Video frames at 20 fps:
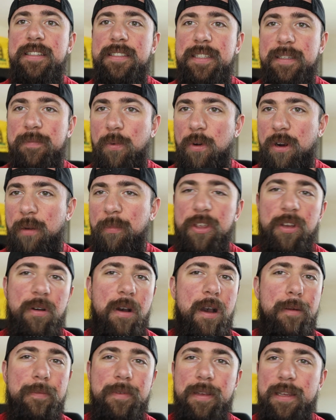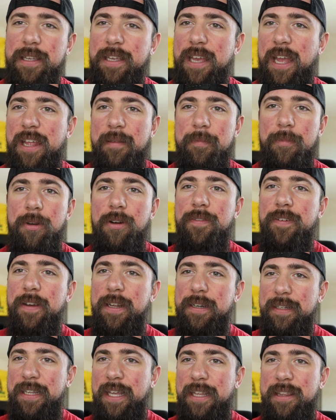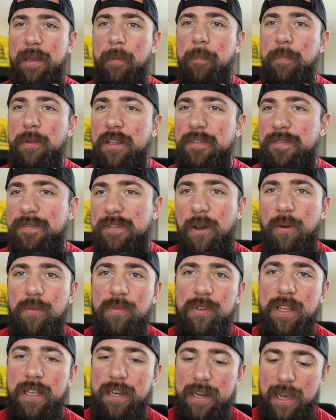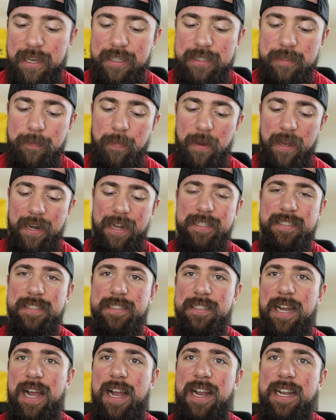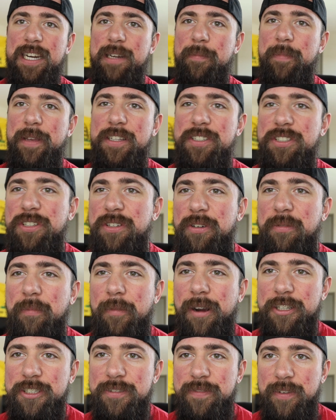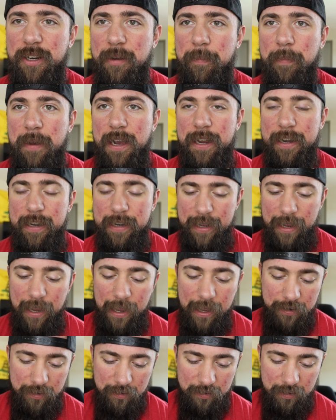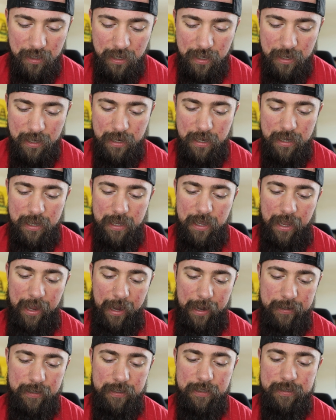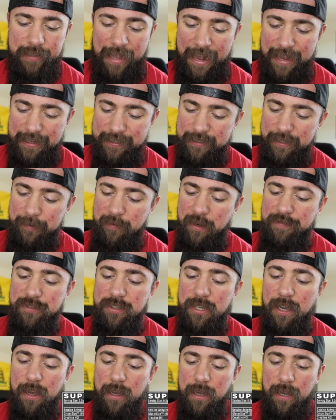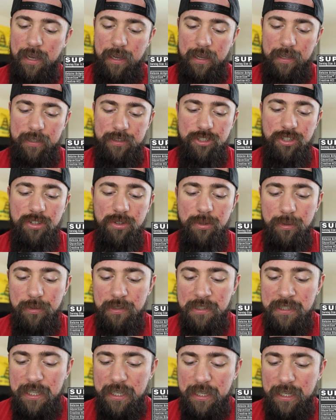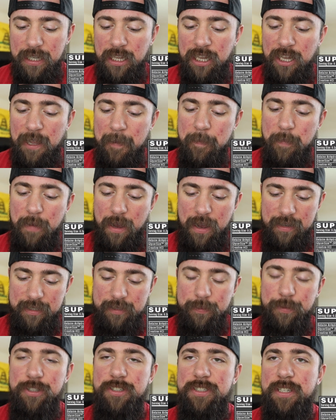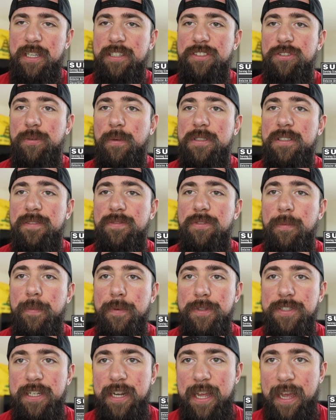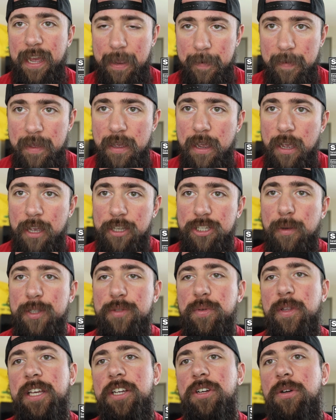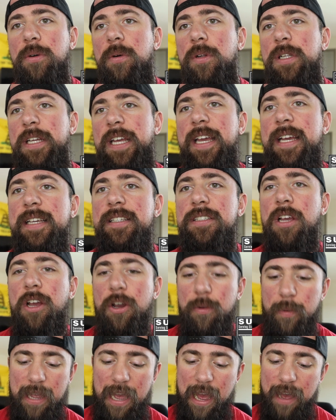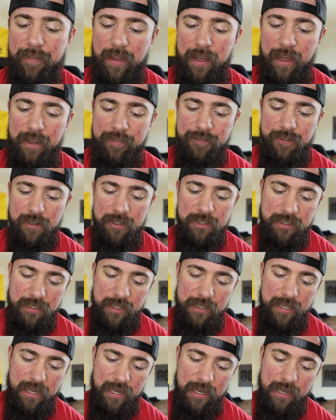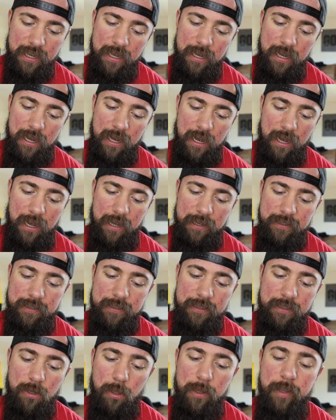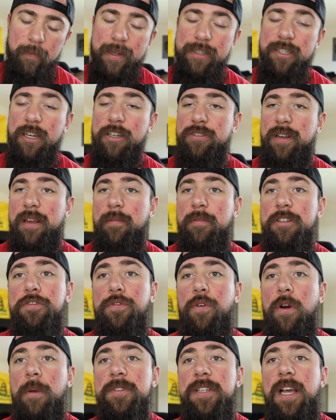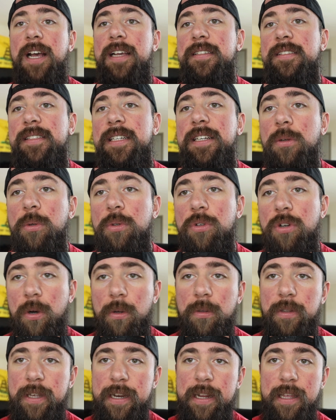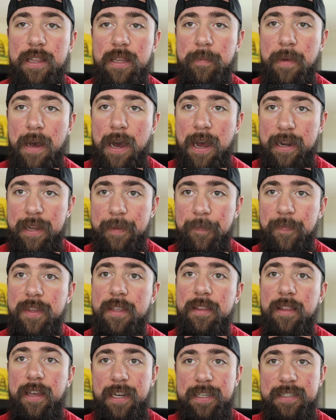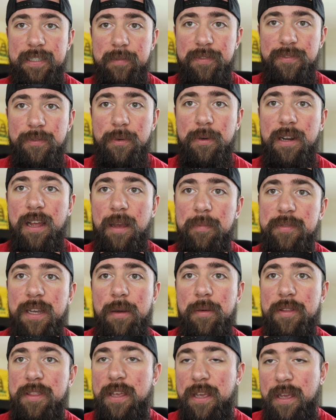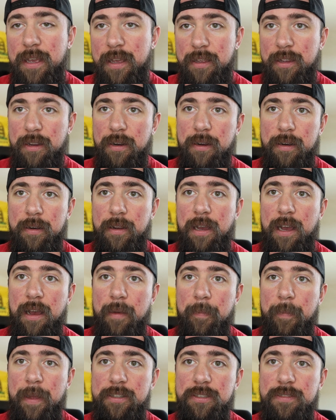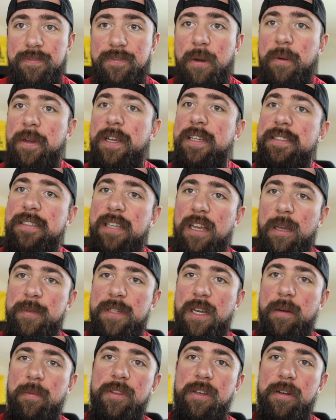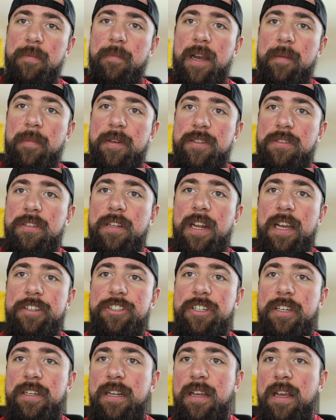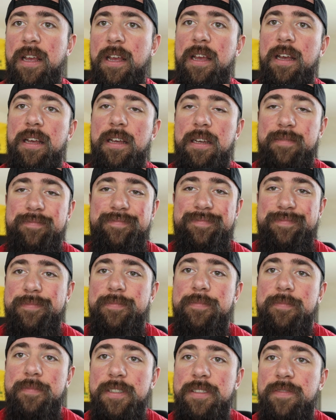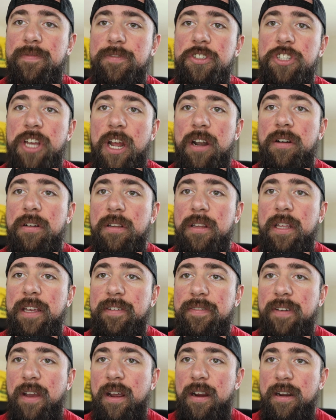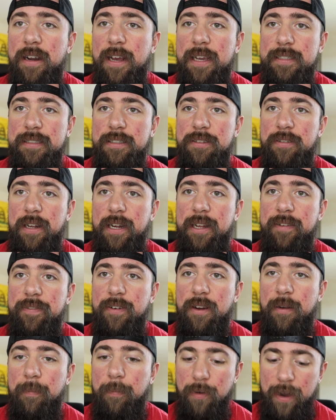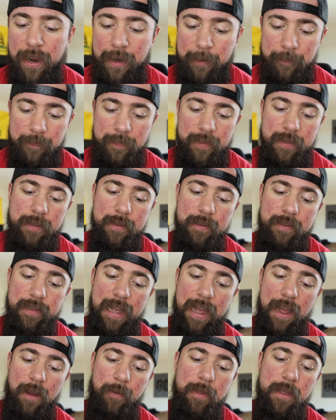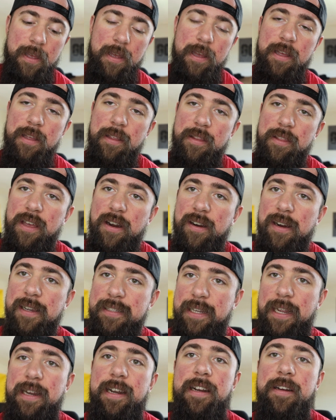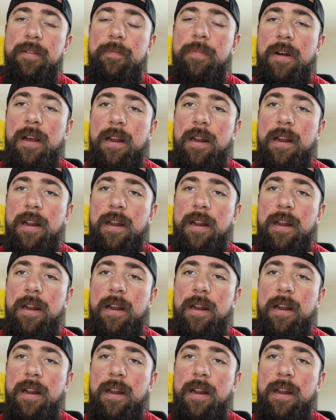to warm you up, get you moving, get that blood flow really nice, but it's not gonna be too much for your body to handle. And lastly, we have toothed club moss, which is a source of huperzine A. So what's really cool is we have at first the choline bitartrate, which forms acetylcholine in the body. Like I said before, it helps out with your mental focus, helps out with your mind-muscle connection. It's generally a very nice ingredient for your brain. Now, there is a